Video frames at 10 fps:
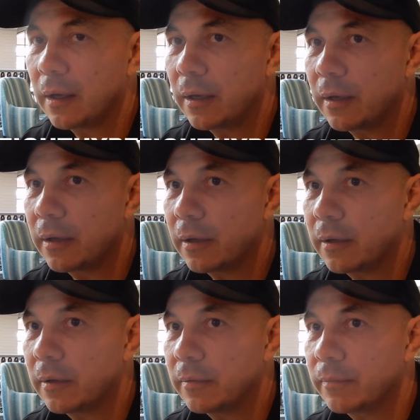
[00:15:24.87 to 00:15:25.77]
Tim's looking at
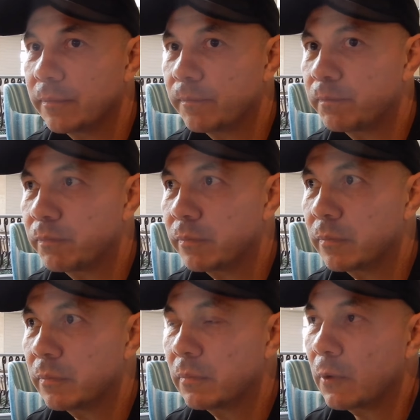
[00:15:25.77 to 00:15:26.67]
moving to America.
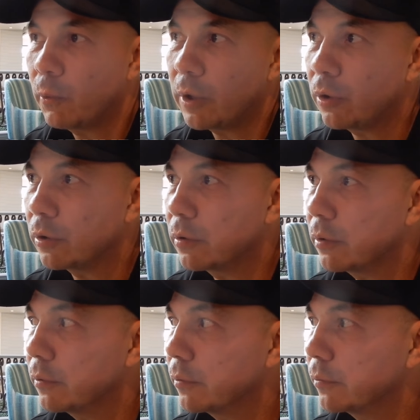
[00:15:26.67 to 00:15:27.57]
Why not?
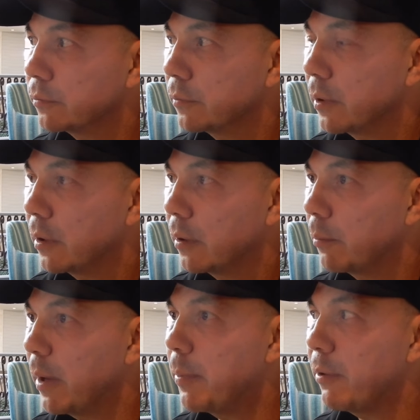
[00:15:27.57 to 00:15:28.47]

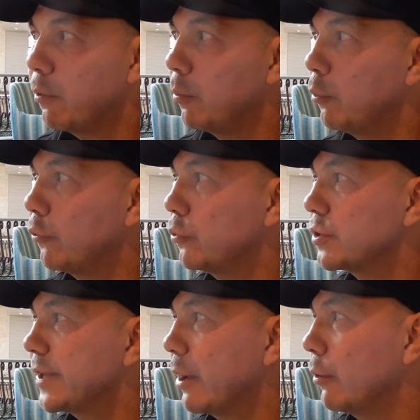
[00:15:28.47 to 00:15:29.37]
Maybe we'll move to
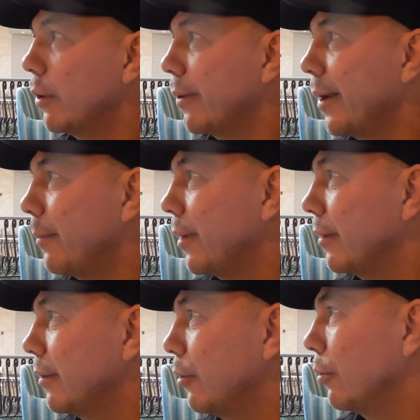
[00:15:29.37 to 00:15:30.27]
Saudi
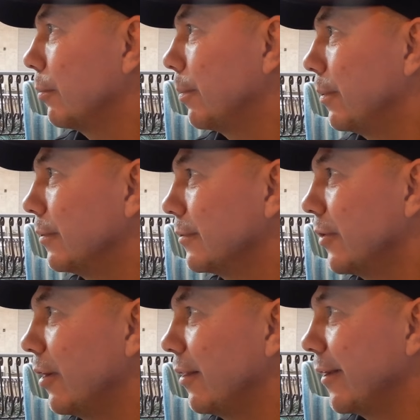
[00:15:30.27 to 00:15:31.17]
Arabia or
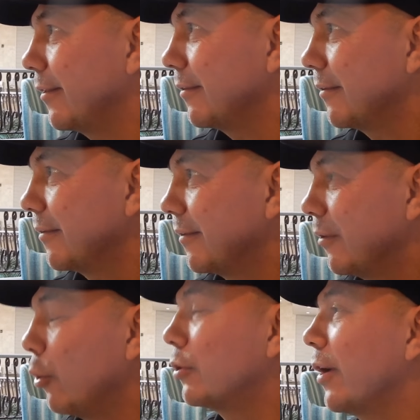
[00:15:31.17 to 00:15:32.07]
Thailand.
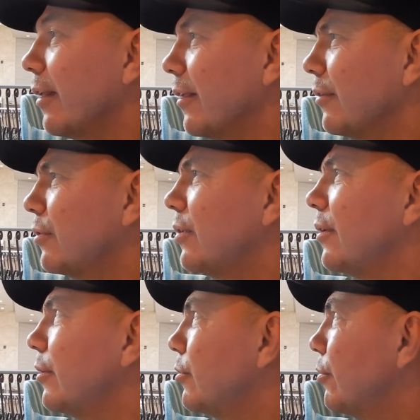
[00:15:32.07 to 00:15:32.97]
Or Thailand
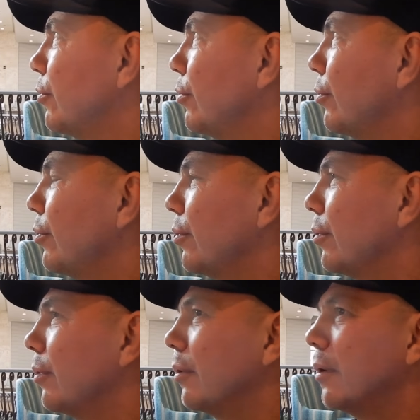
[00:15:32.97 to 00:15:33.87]
see
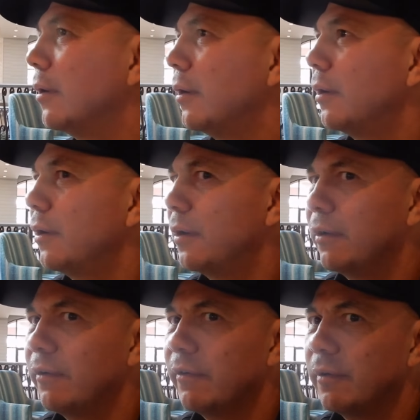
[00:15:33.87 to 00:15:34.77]
to. Uh, he can have a
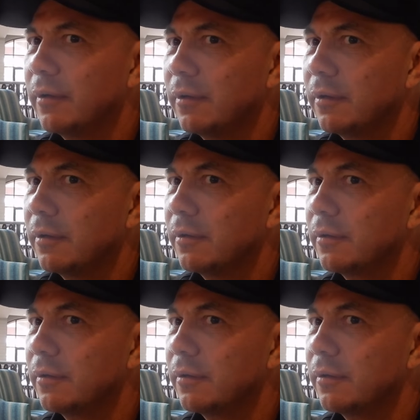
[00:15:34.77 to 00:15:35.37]
coffee with Turkey.